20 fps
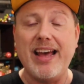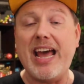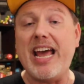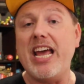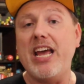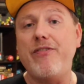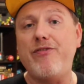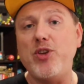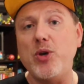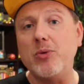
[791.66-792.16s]
Hey,
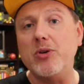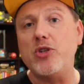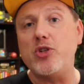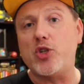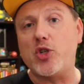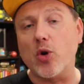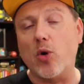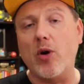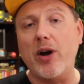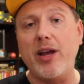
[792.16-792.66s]
if you
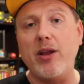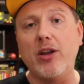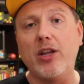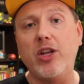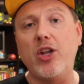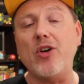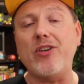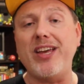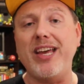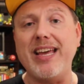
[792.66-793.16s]
enjoy
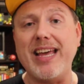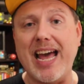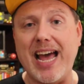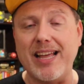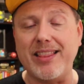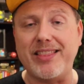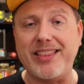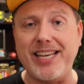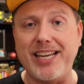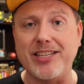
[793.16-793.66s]
looking
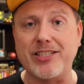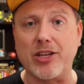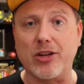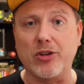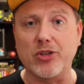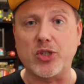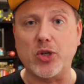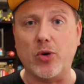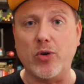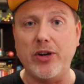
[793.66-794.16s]
at these
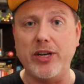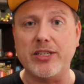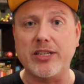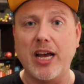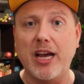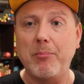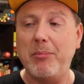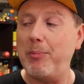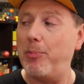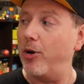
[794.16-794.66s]
little toys,
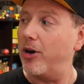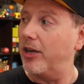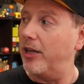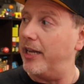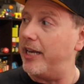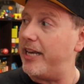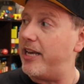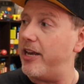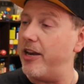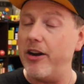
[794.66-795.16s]
we put a
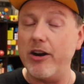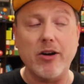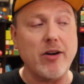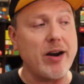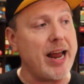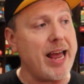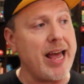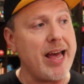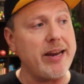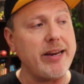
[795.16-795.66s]
link
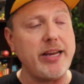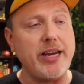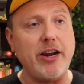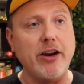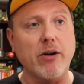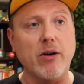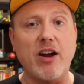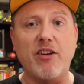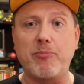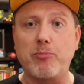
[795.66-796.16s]
here and
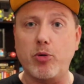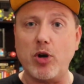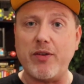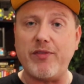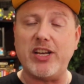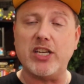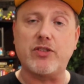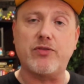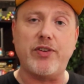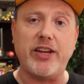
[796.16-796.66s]
here of
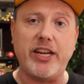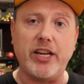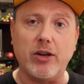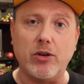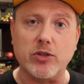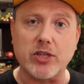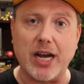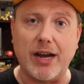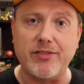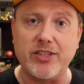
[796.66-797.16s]
previous
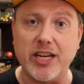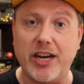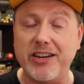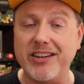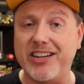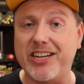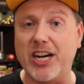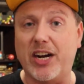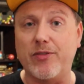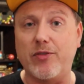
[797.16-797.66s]
videos I've
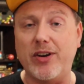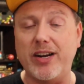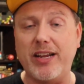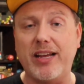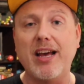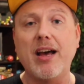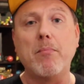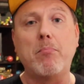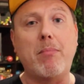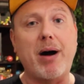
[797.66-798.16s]
done
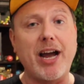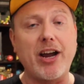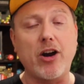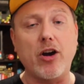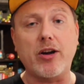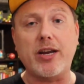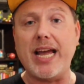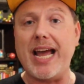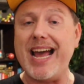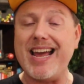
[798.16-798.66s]
covering My
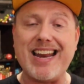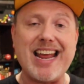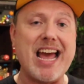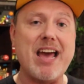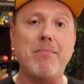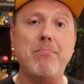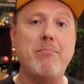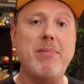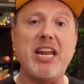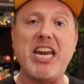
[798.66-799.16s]
Arcade
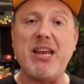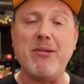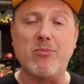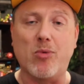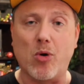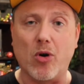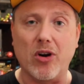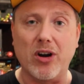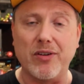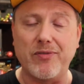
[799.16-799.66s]
and many
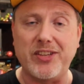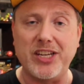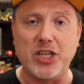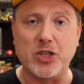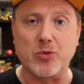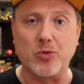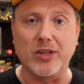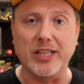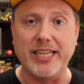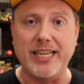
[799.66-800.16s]
more of
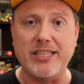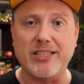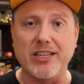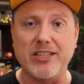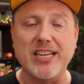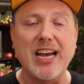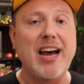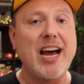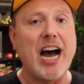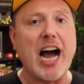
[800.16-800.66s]
these
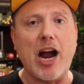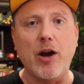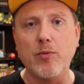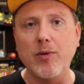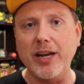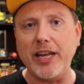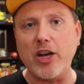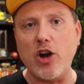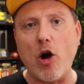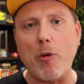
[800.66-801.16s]
releases. I
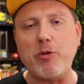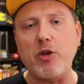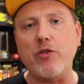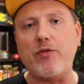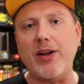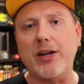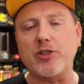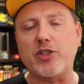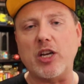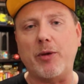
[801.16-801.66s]
really hope you
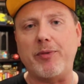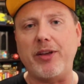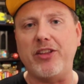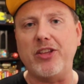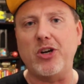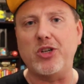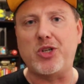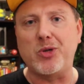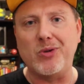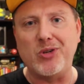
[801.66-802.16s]
found something
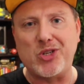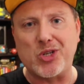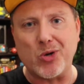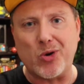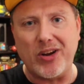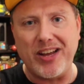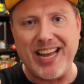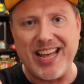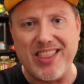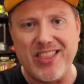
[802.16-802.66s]
though to
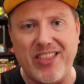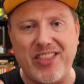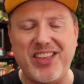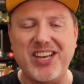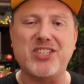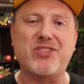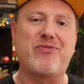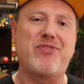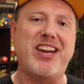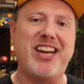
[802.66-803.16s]
enjoy in
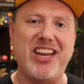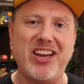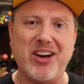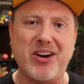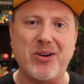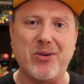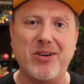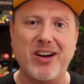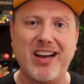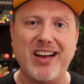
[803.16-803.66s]
this
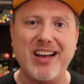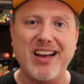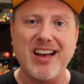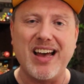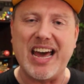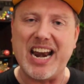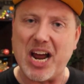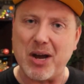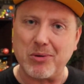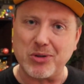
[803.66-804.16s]
video,
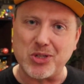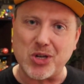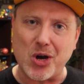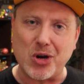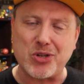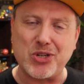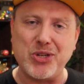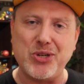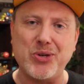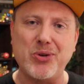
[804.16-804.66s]
and I will
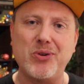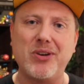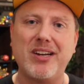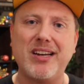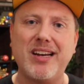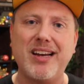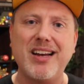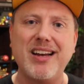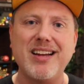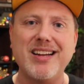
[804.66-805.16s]
talk to you
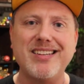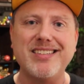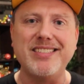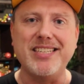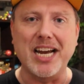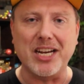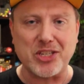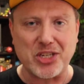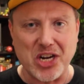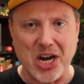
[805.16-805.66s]

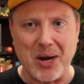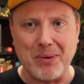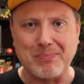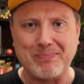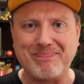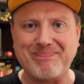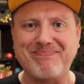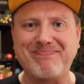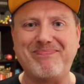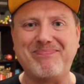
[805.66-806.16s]
next time.
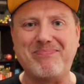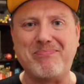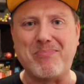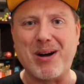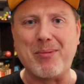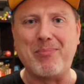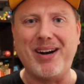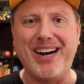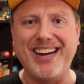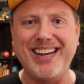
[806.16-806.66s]

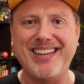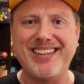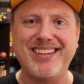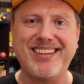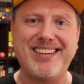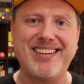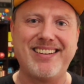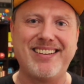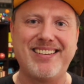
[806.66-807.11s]
Bye-bye.